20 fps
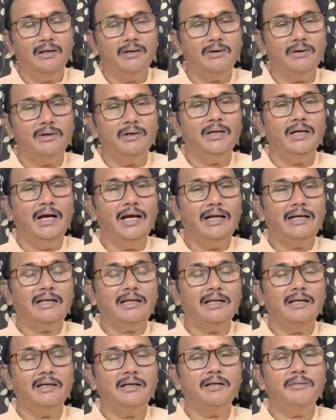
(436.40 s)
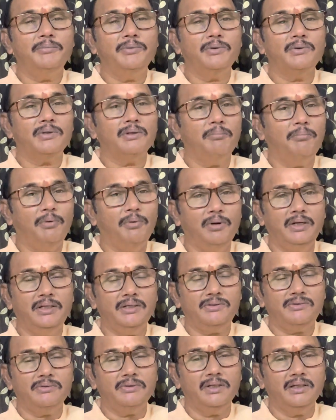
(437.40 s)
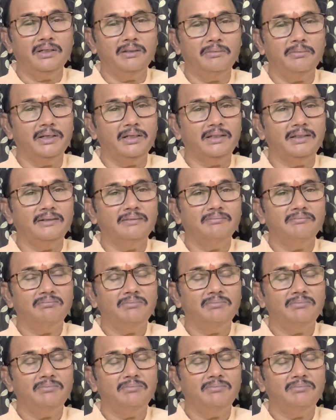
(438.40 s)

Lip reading: attribute the politics to anybody.